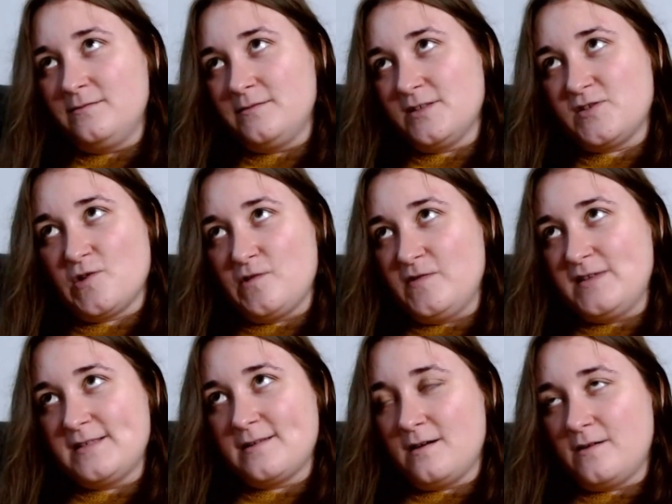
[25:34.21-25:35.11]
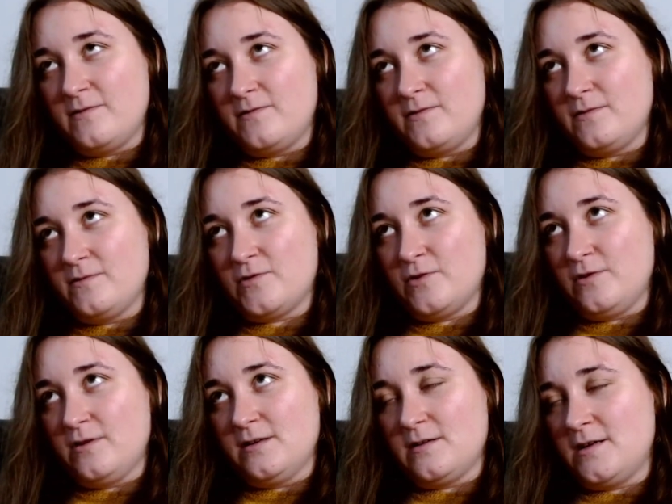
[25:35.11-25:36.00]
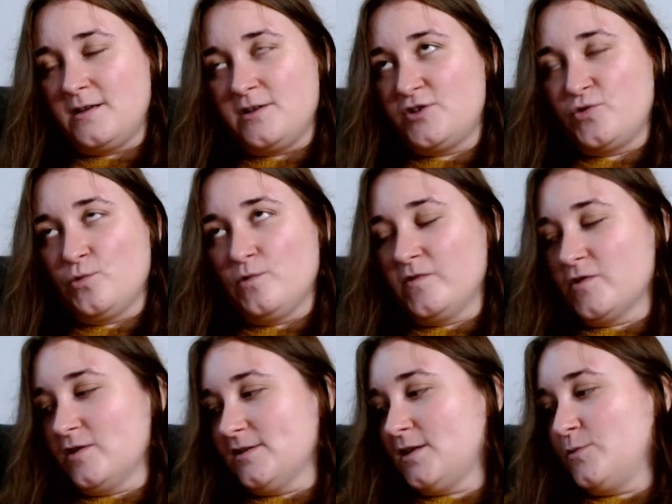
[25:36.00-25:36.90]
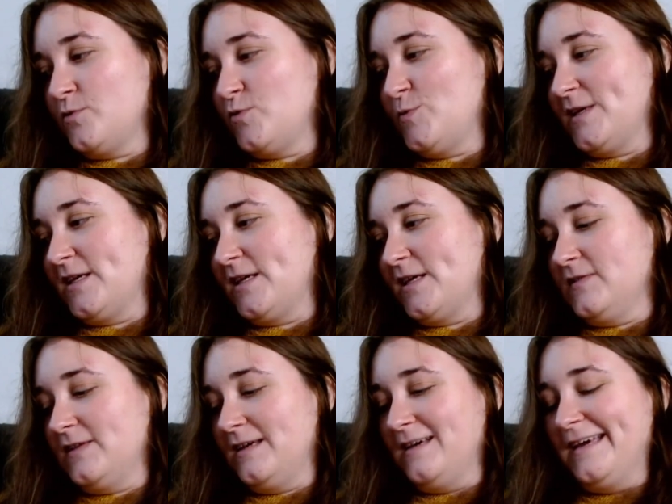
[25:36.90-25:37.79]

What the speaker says: the Sophie scarf for a shawl, for example, because